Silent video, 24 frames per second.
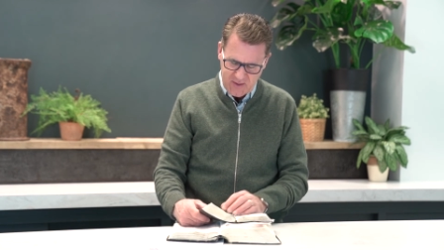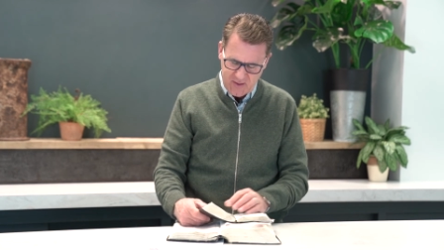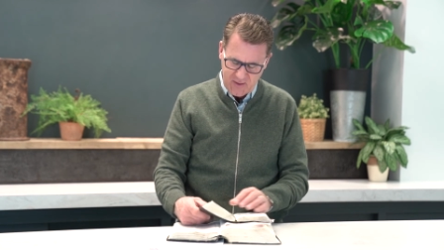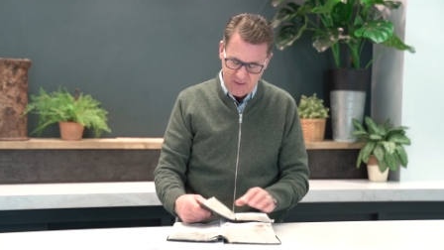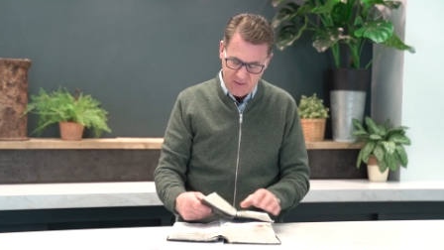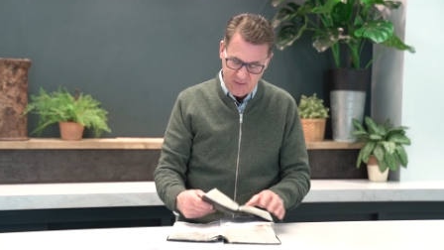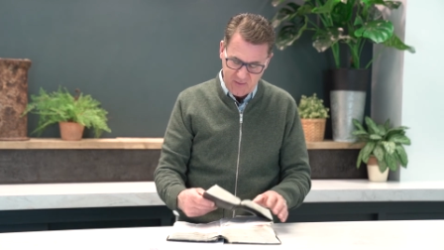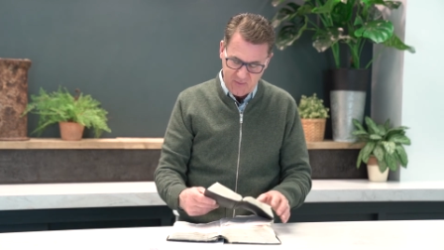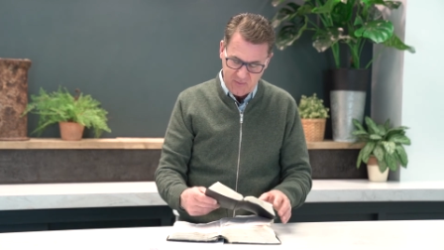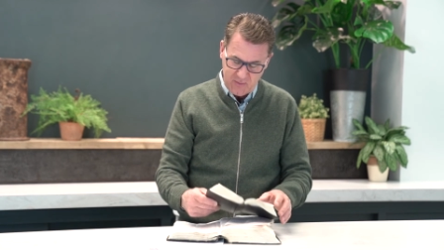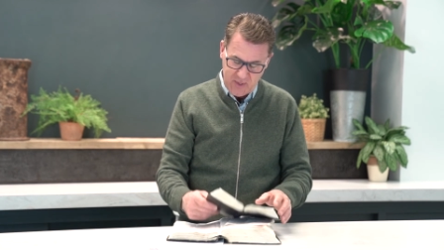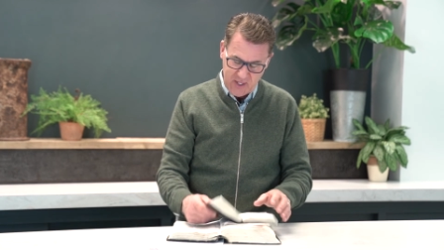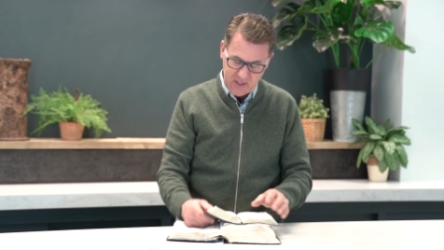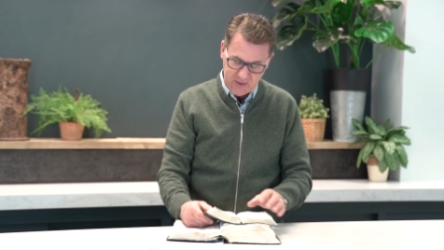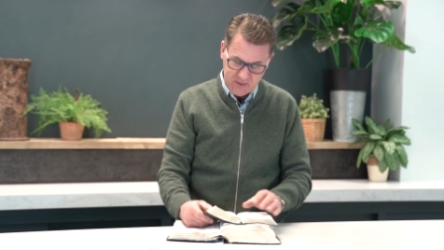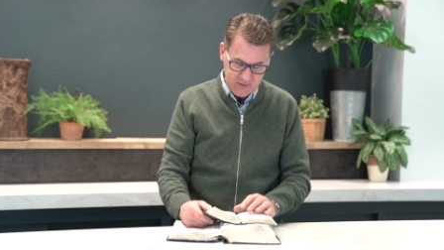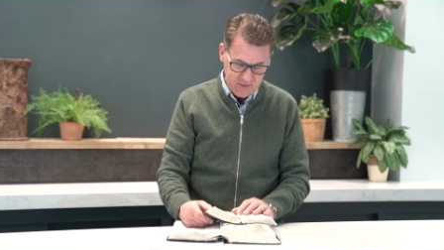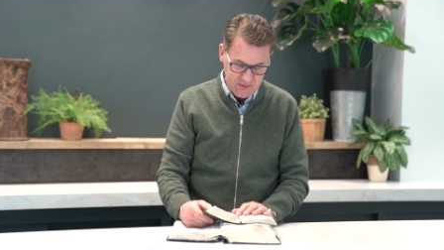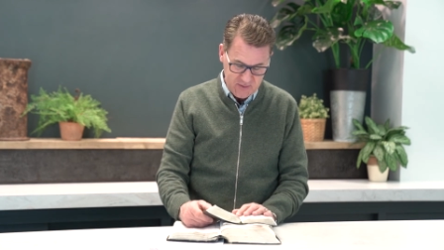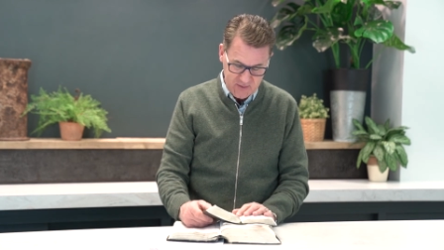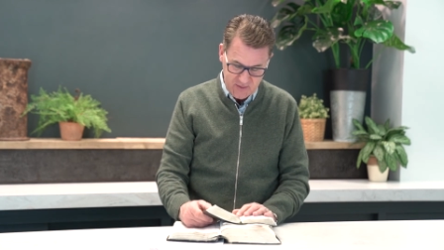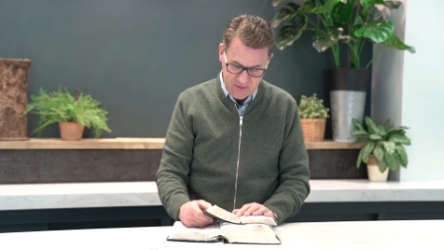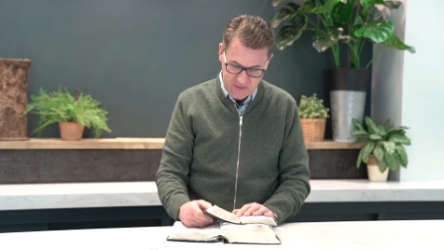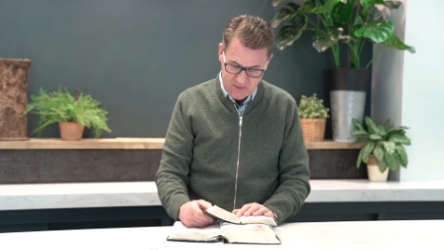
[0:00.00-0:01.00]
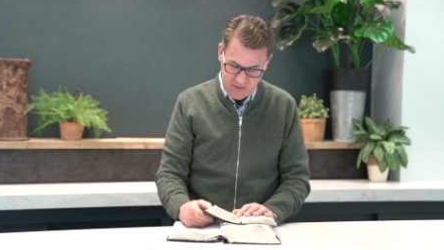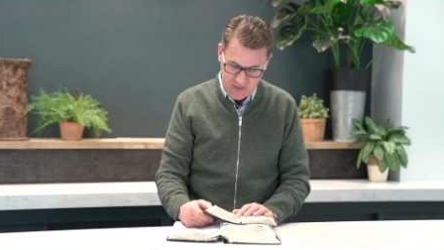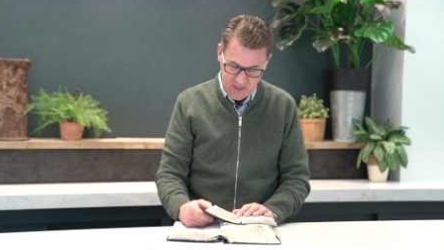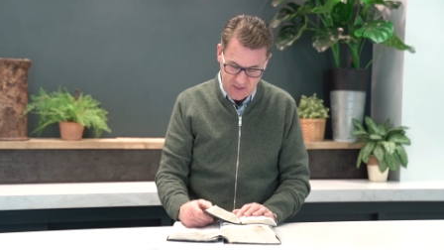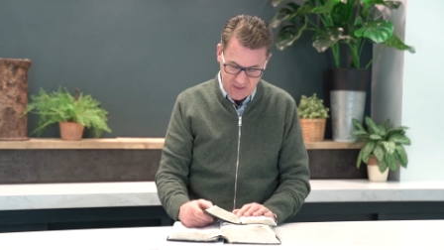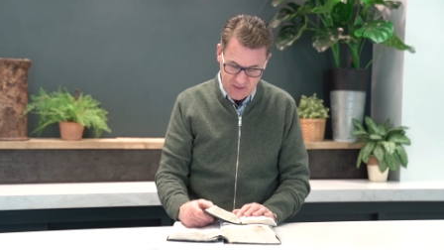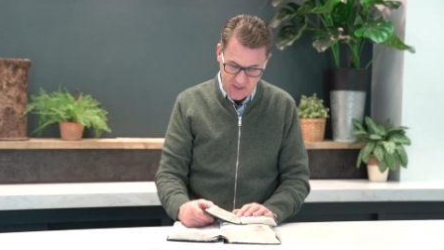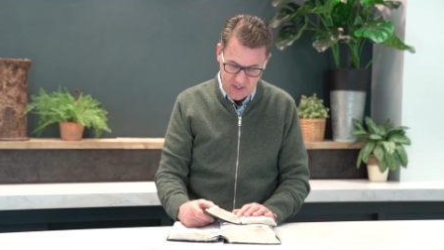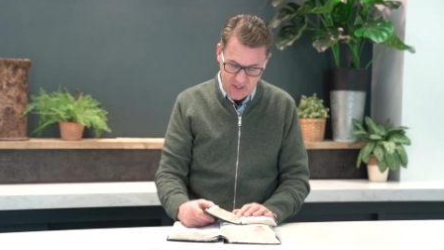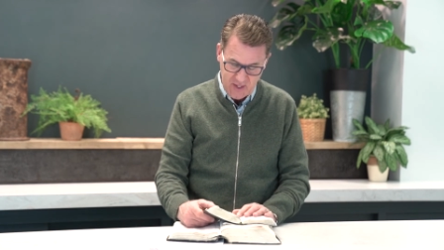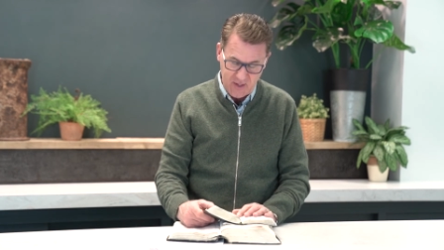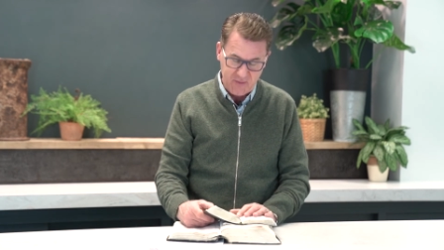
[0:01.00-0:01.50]
Oh my goodness,
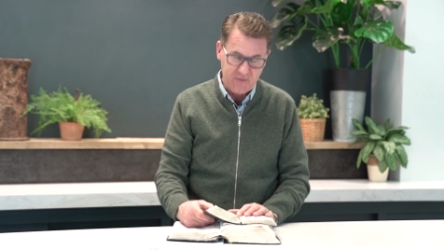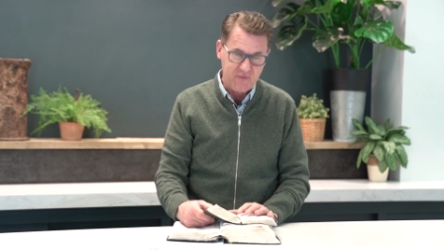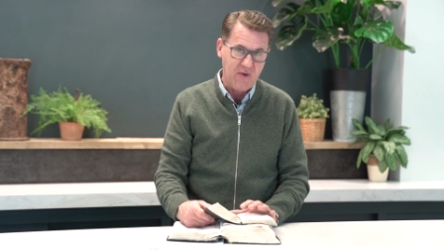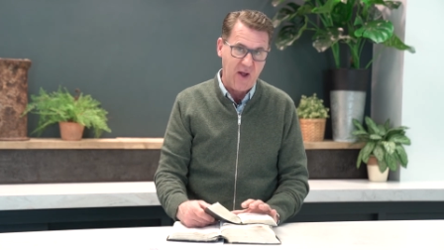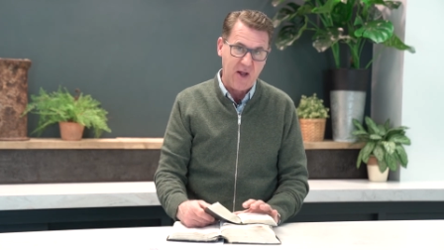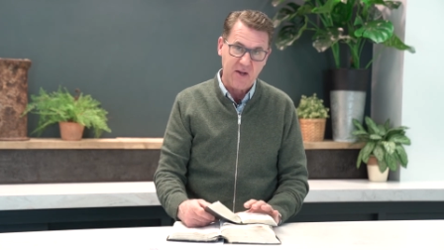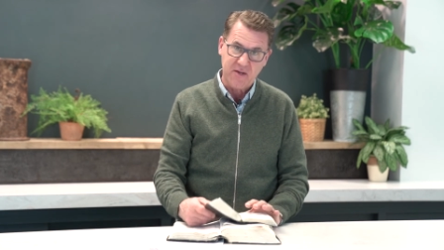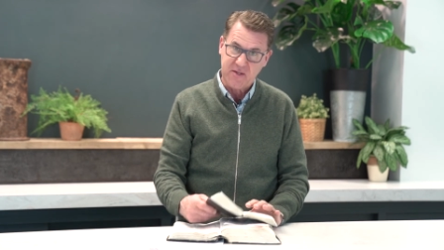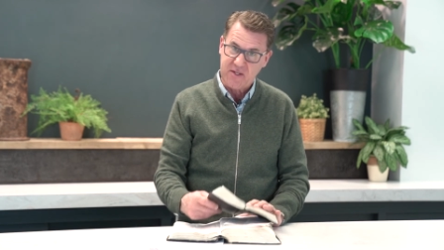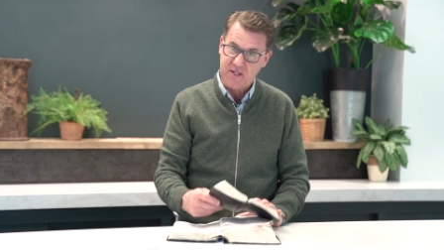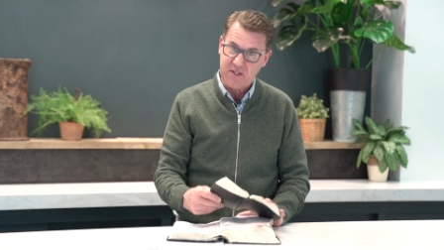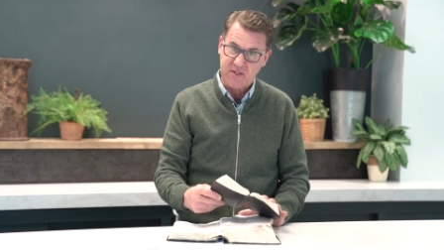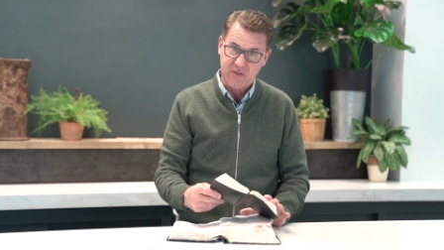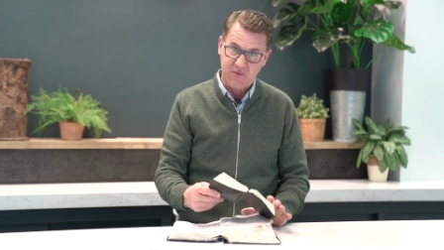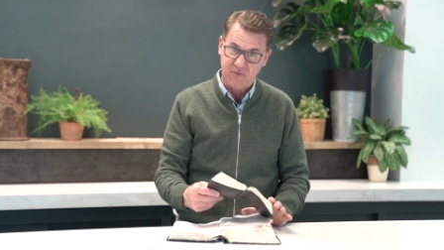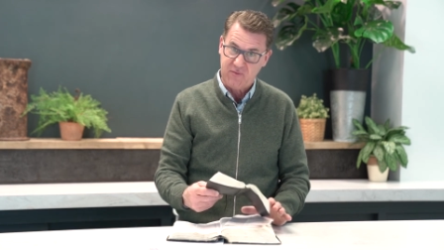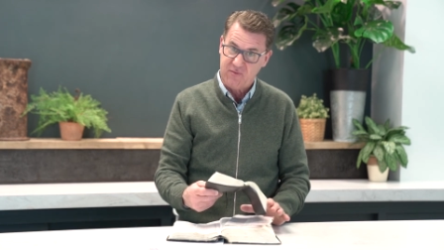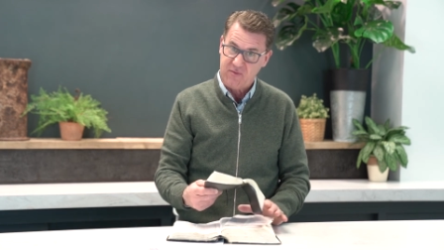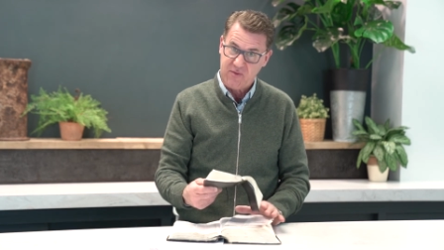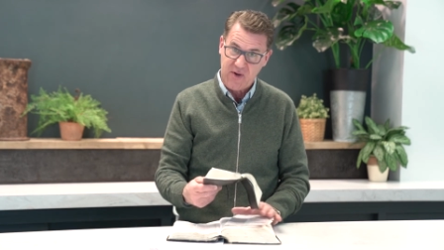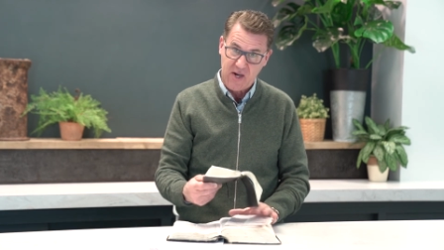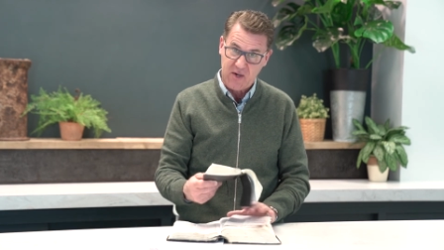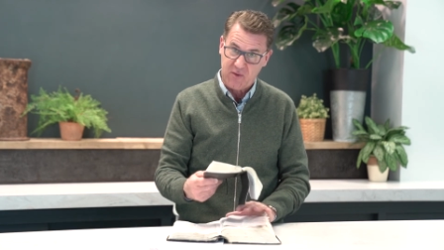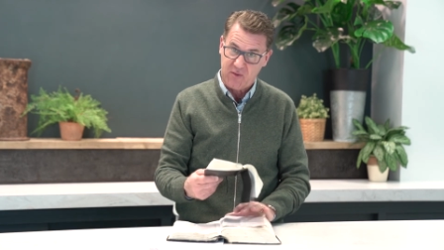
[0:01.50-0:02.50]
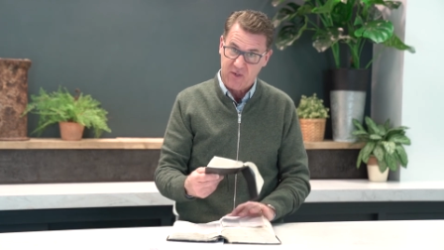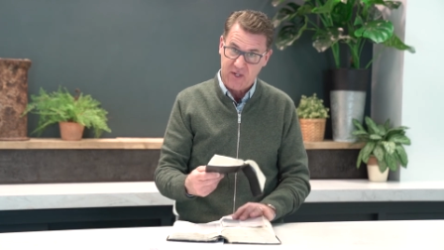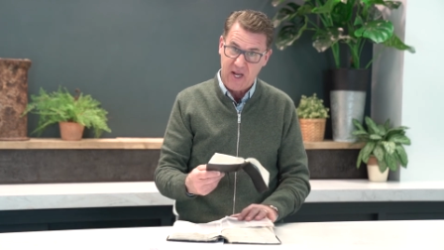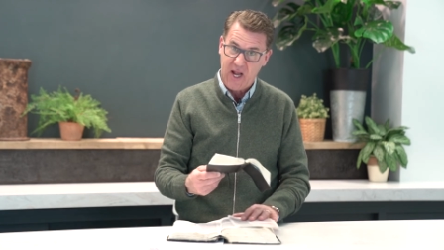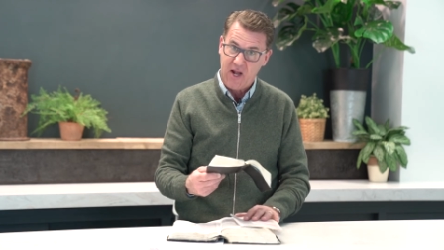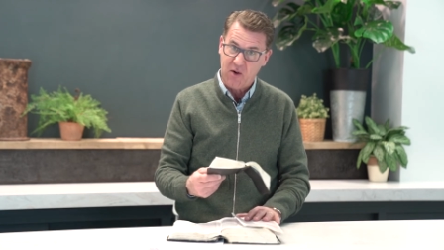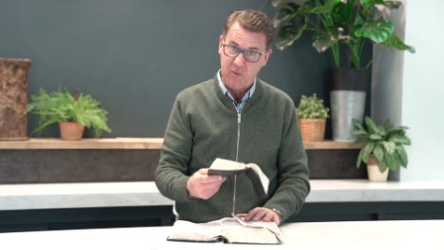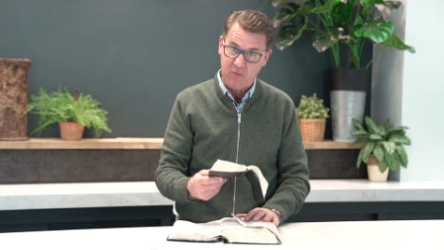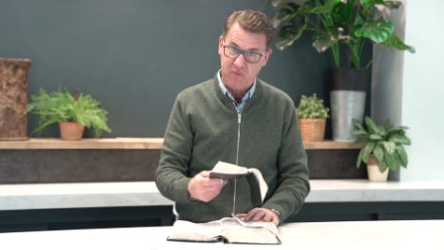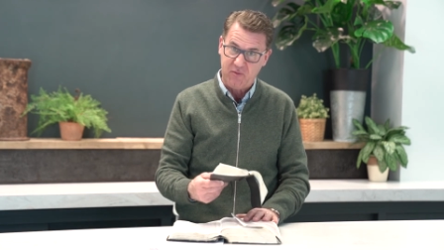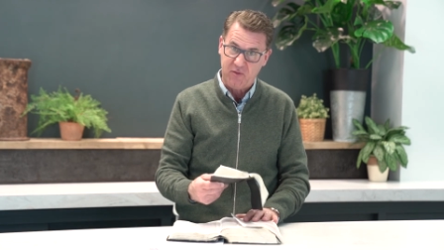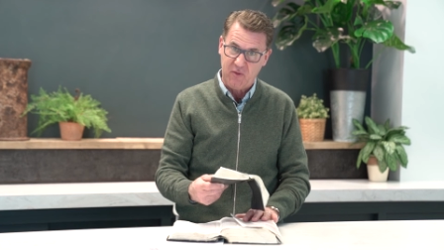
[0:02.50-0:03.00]
I, I find this very
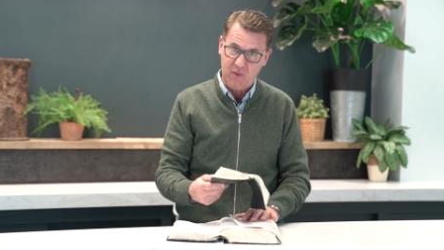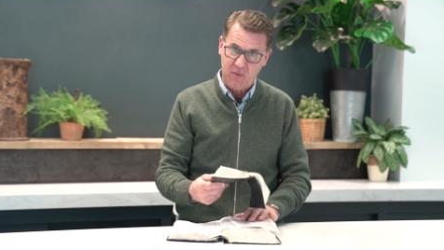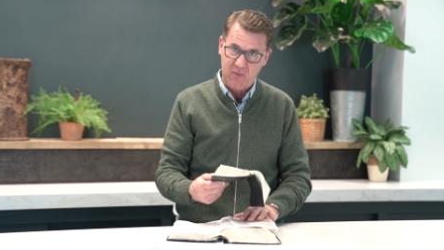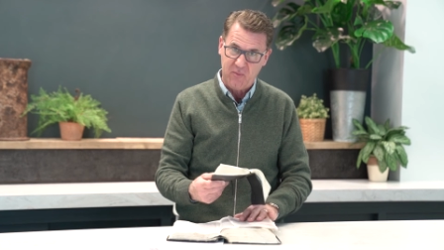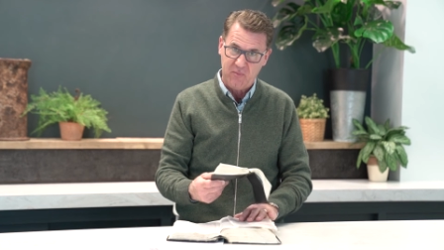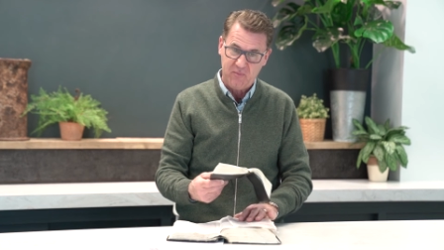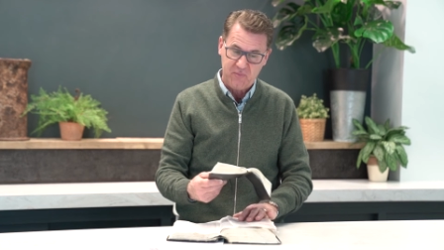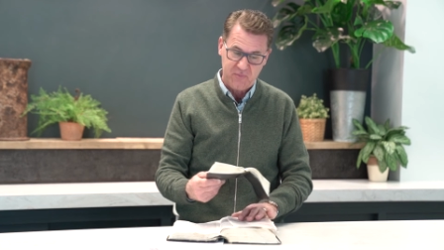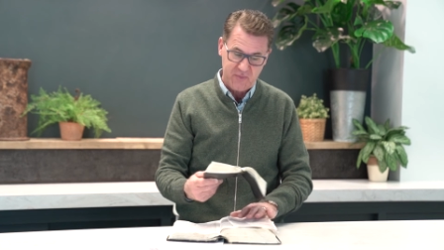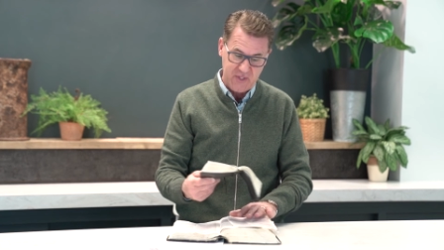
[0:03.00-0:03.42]
helpful.